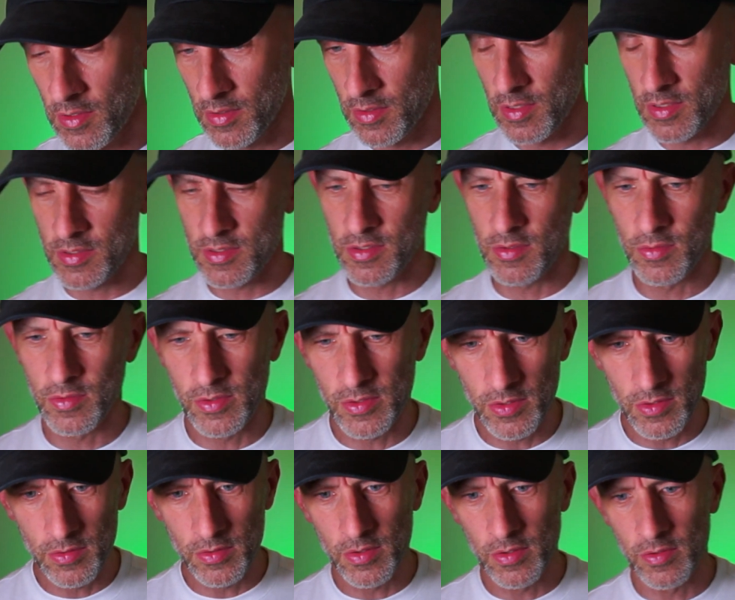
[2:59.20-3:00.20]
still do
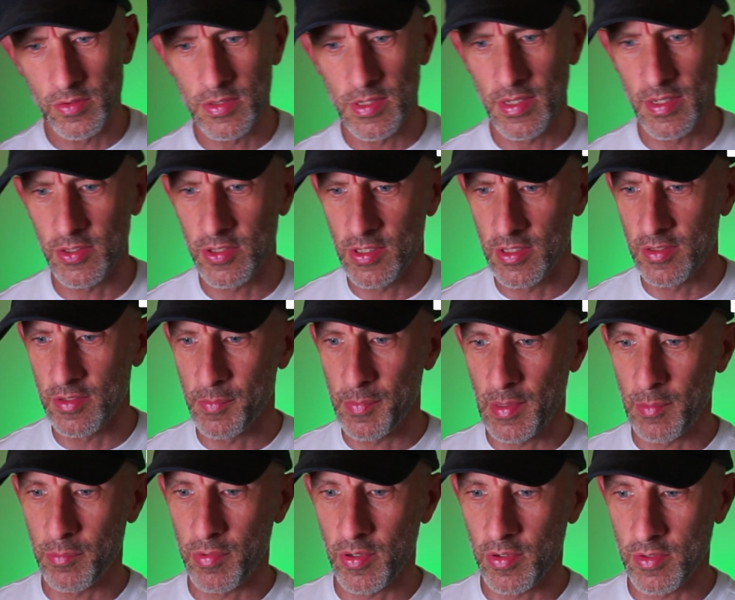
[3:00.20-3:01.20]
use it actually, Domain
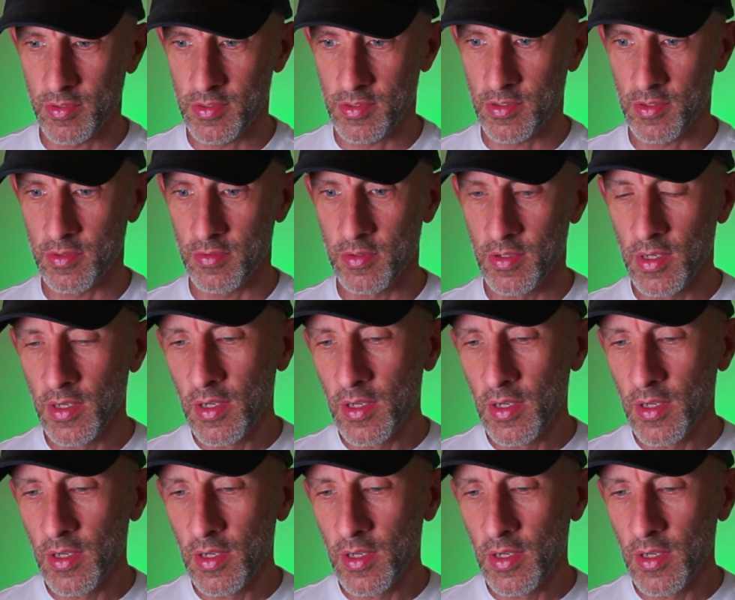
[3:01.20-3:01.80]
Broker 2.